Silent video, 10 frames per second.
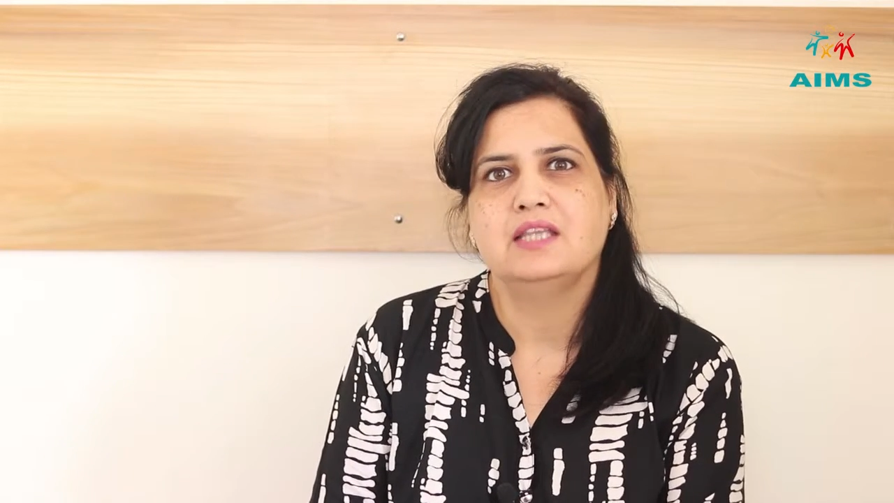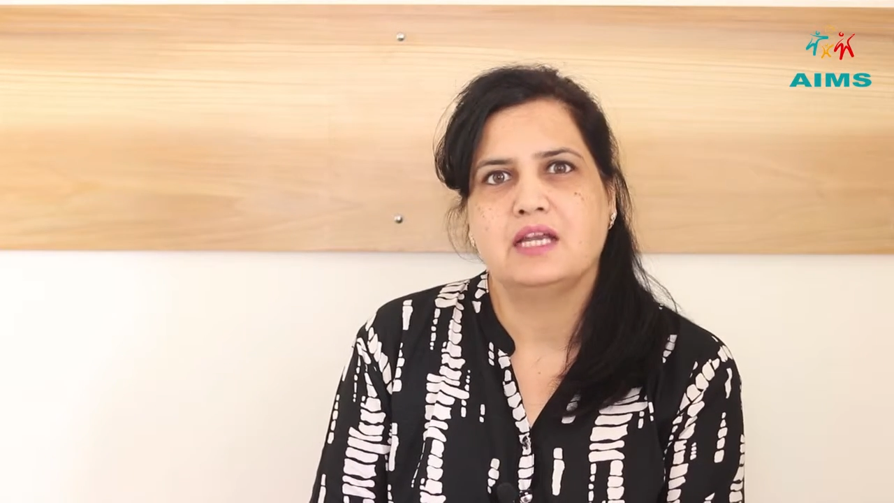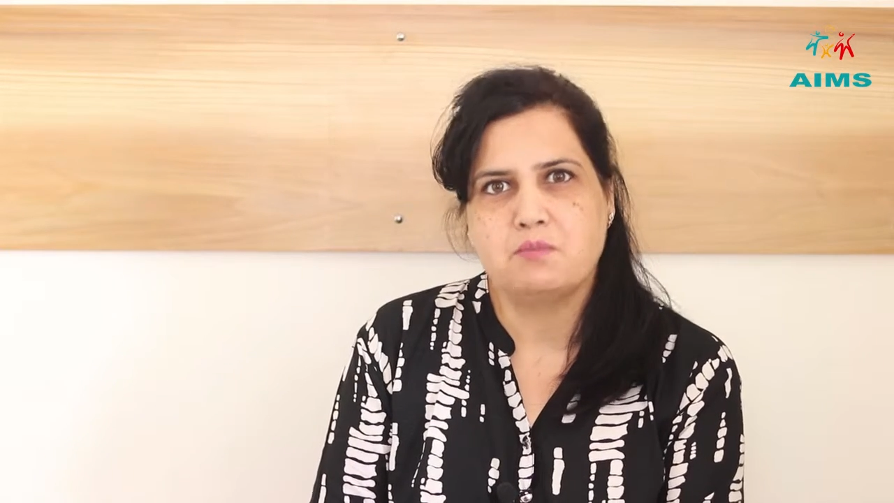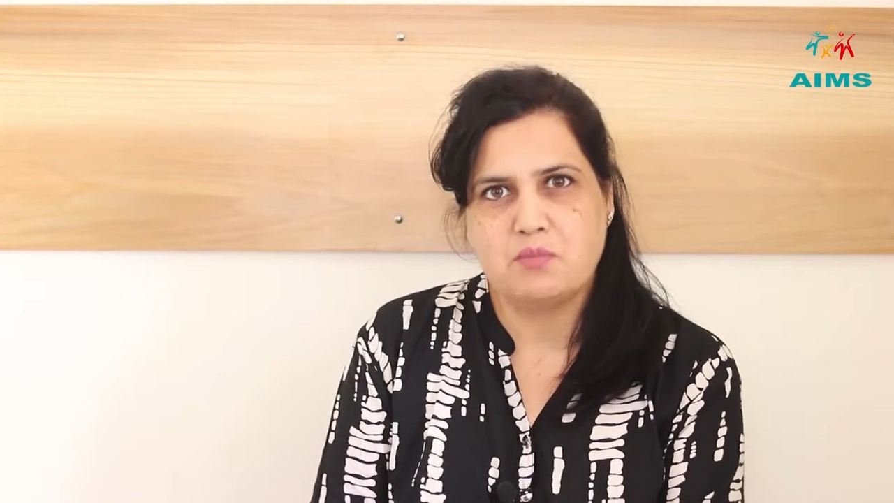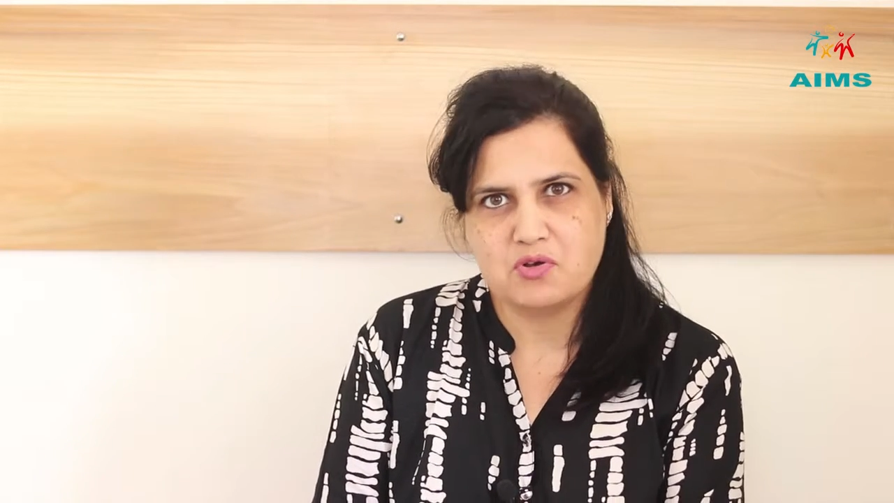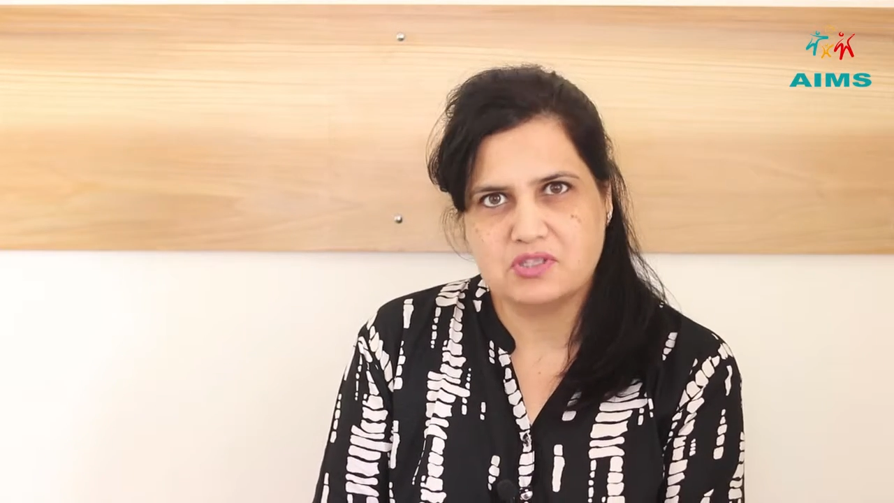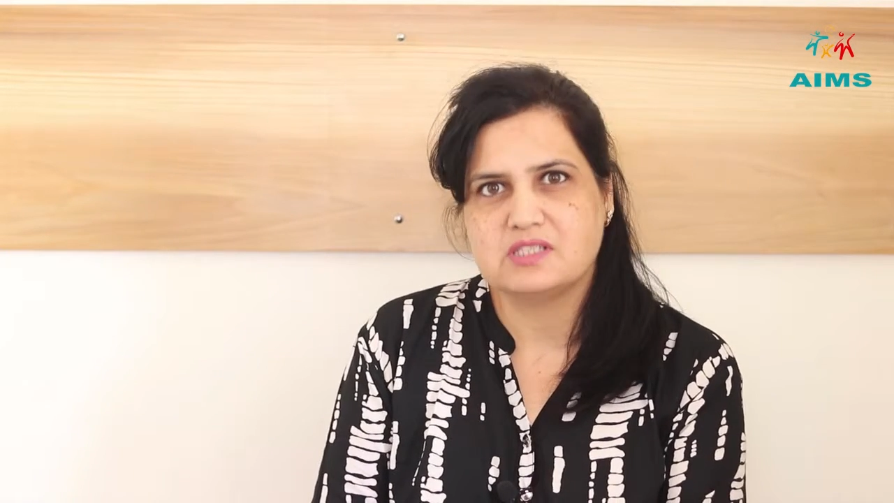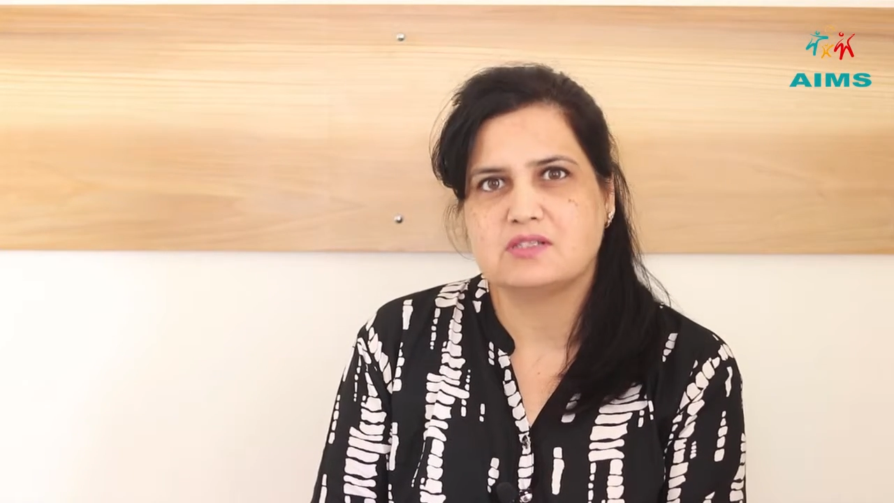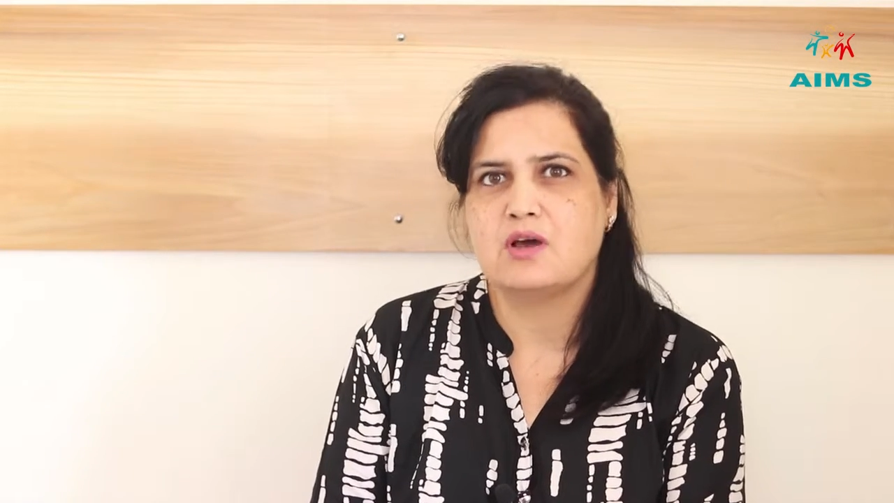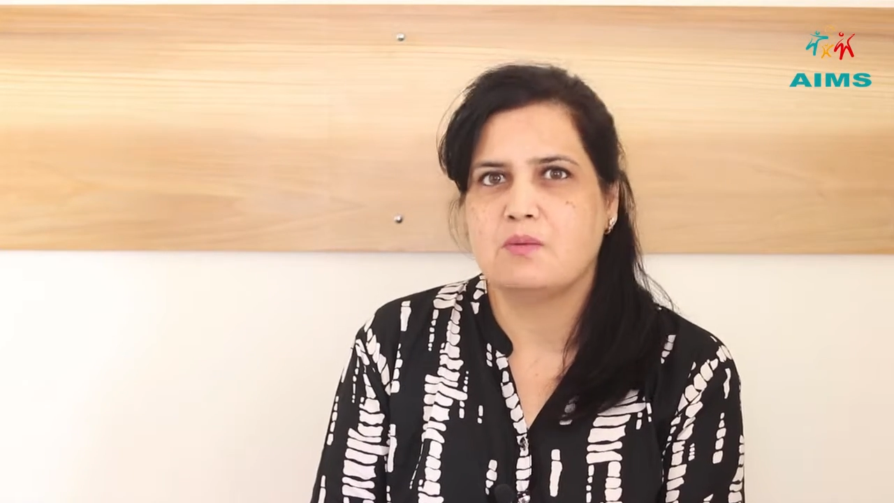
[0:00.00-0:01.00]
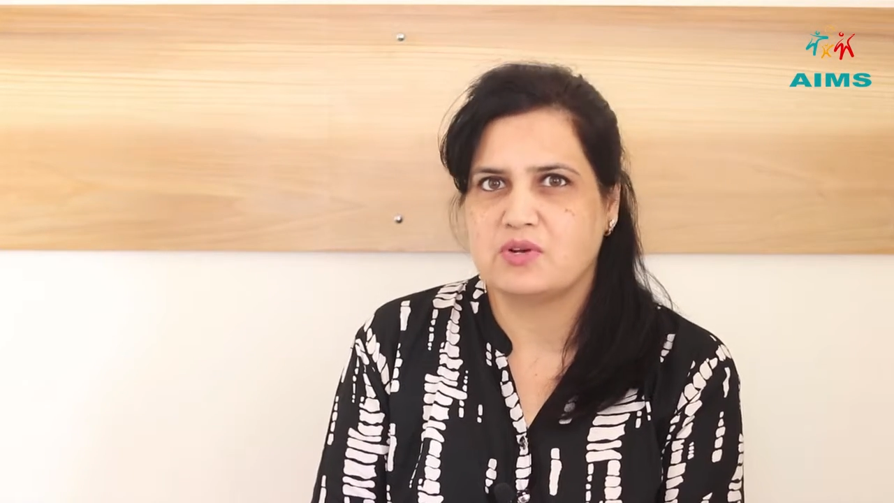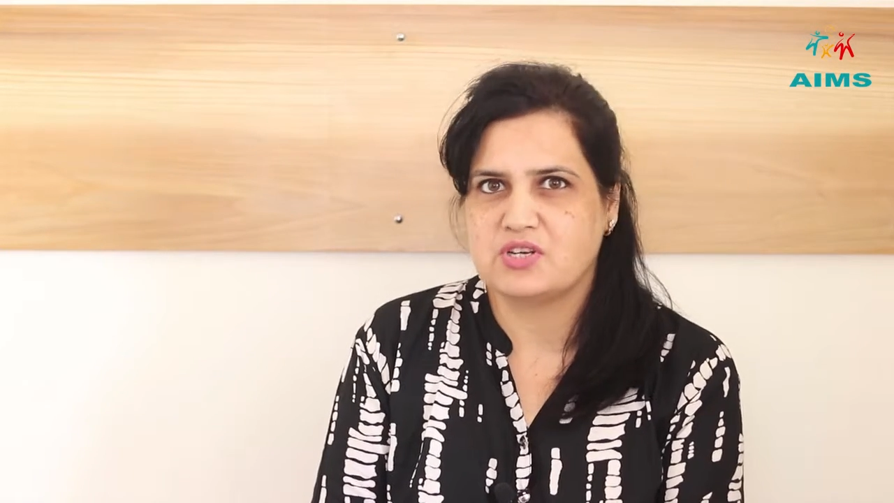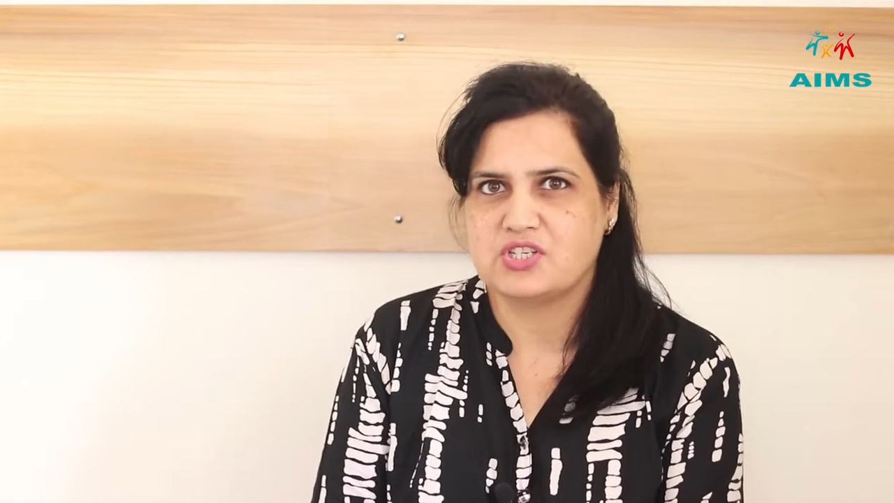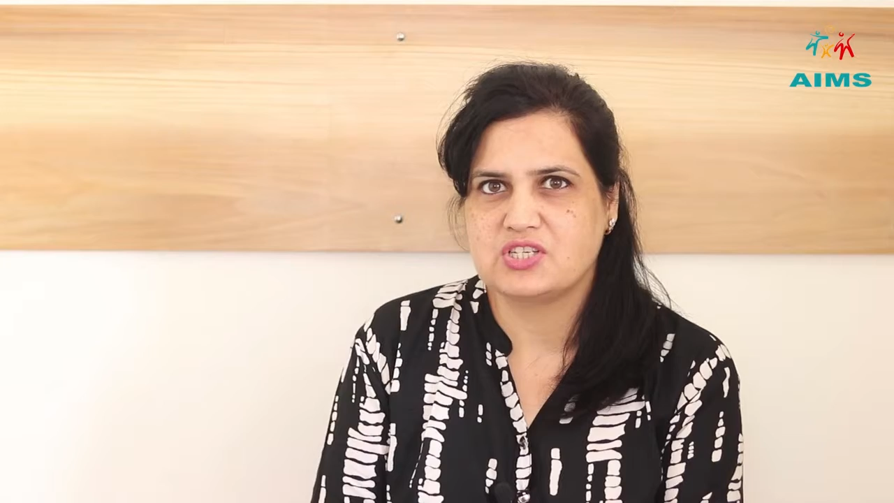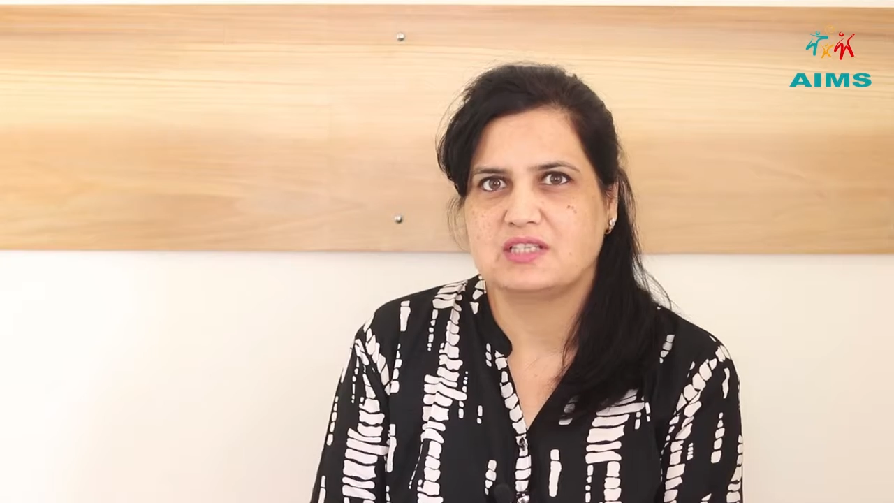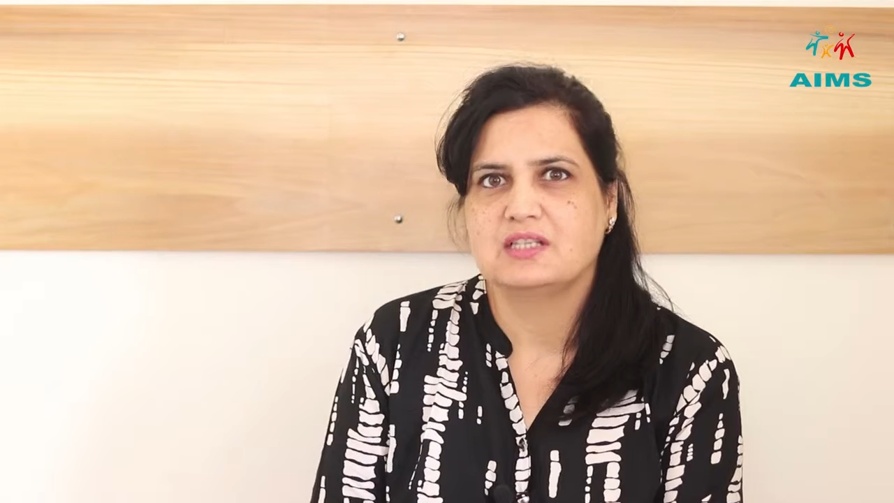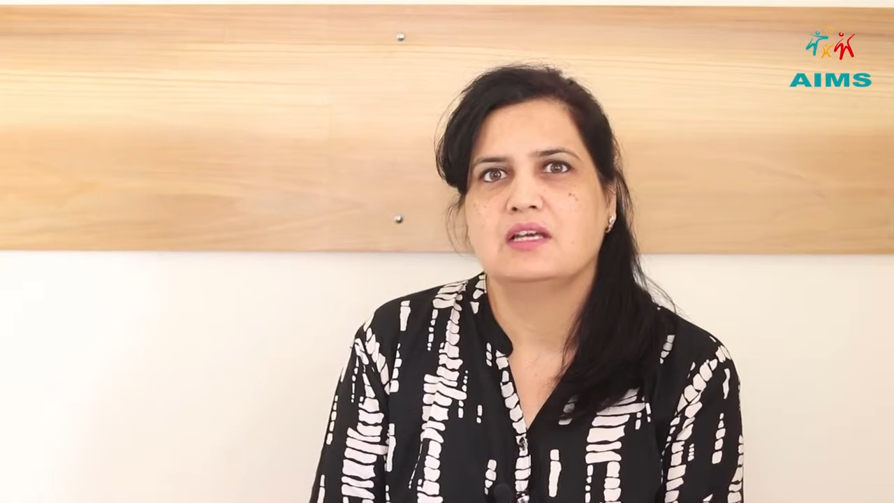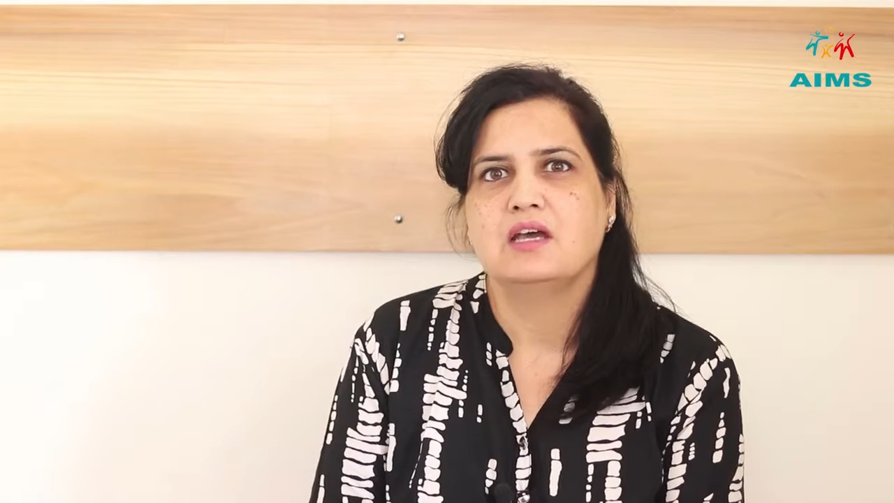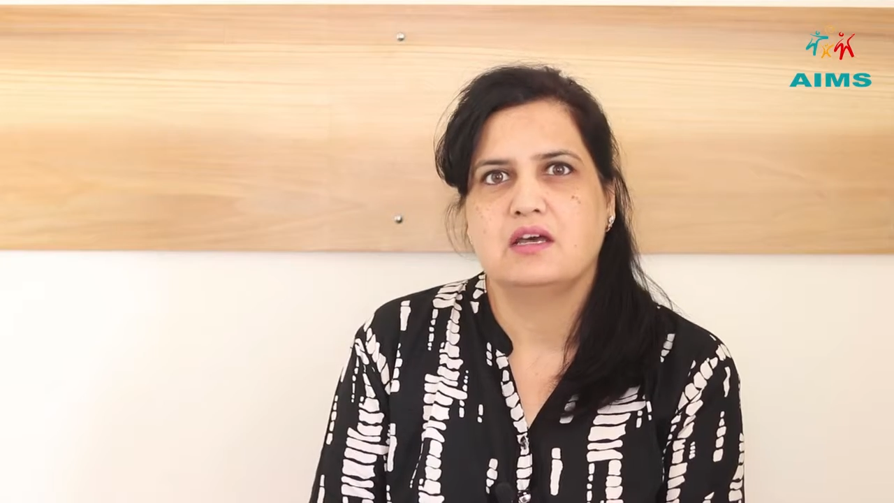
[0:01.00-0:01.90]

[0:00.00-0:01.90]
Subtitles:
that post-operation,